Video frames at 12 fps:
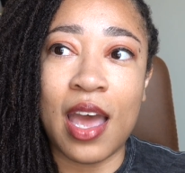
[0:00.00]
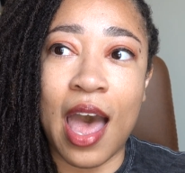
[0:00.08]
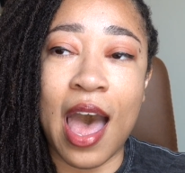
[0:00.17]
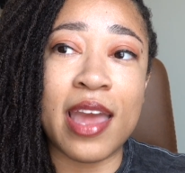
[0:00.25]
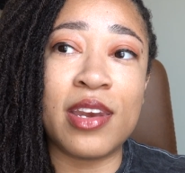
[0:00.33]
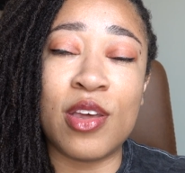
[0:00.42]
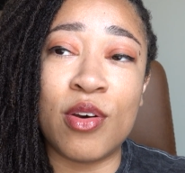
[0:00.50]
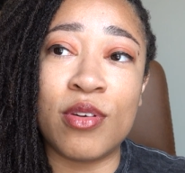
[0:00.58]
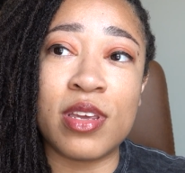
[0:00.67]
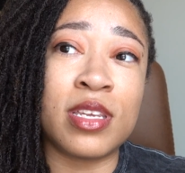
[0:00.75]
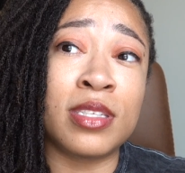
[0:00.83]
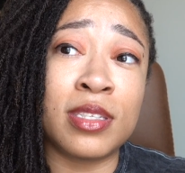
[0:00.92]
I
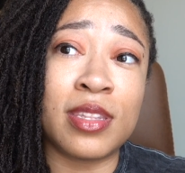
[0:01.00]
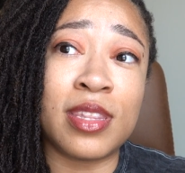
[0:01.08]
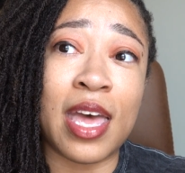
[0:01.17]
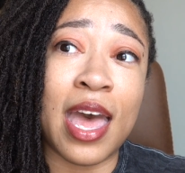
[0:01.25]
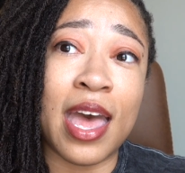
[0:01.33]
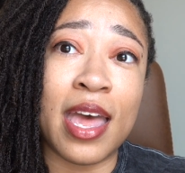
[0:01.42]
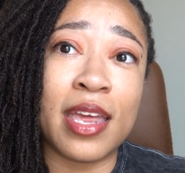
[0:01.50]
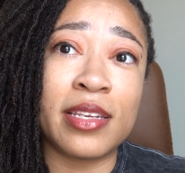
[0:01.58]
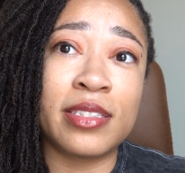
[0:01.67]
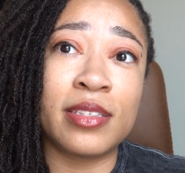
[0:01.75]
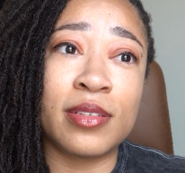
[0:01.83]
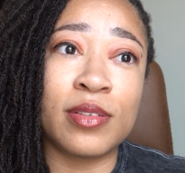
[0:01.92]
noticed
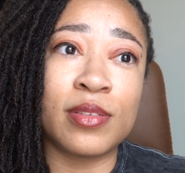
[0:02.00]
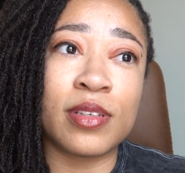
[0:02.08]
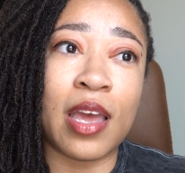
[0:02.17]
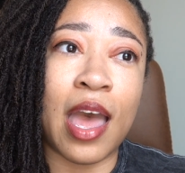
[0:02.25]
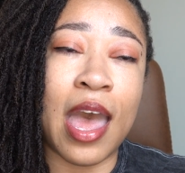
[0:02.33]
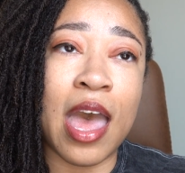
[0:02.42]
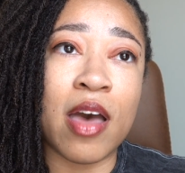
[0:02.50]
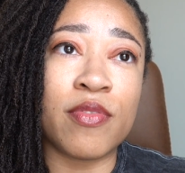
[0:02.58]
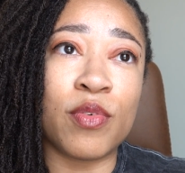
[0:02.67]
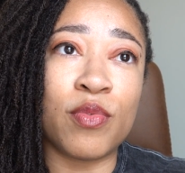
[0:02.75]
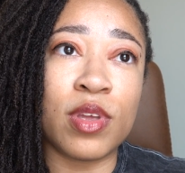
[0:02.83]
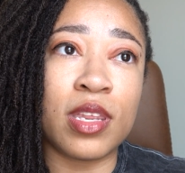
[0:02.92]
that I have
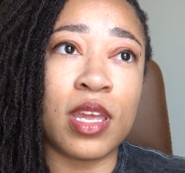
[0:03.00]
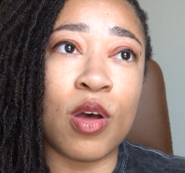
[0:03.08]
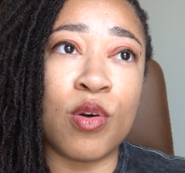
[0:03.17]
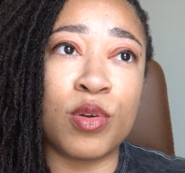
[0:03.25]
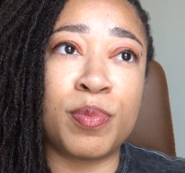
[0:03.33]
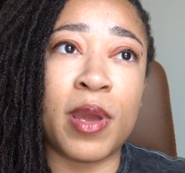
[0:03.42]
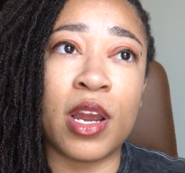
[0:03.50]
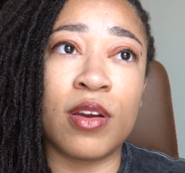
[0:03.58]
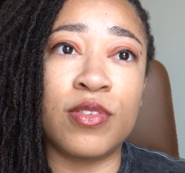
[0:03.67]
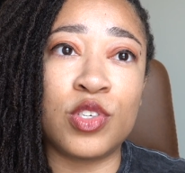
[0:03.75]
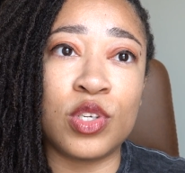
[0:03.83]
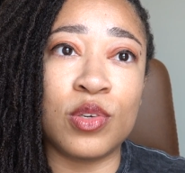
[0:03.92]
a really old pair
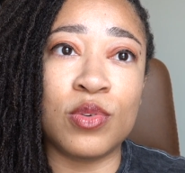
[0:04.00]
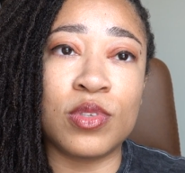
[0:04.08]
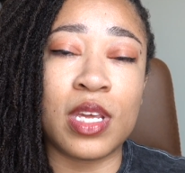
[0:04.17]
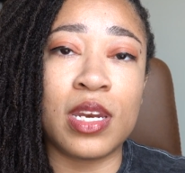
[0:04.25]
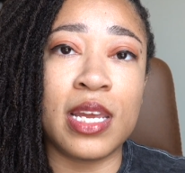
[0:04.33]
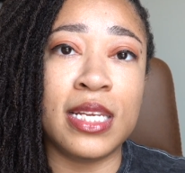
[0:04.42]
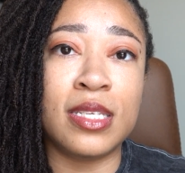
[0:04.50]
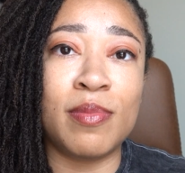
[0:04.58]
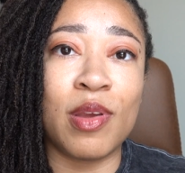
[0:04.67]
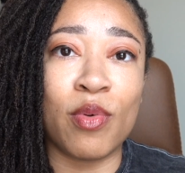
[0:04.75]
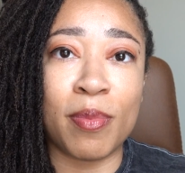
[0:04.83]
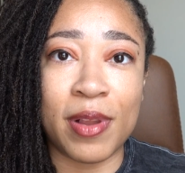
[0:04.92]
of shoes that needs to
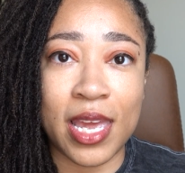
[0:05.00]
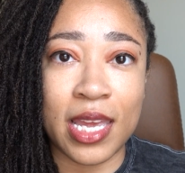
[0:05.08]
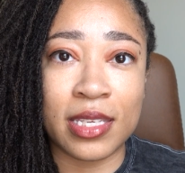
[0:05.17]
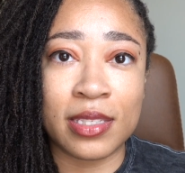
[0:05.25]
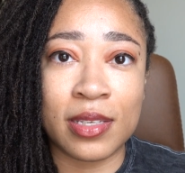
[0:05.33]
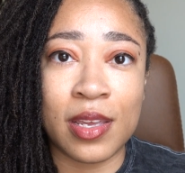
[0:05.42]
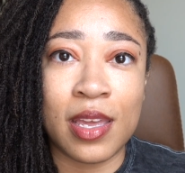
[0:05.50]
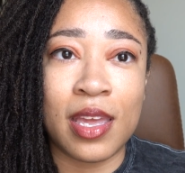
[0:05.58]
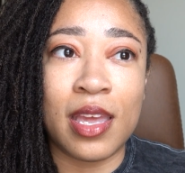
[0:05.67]
be replaced.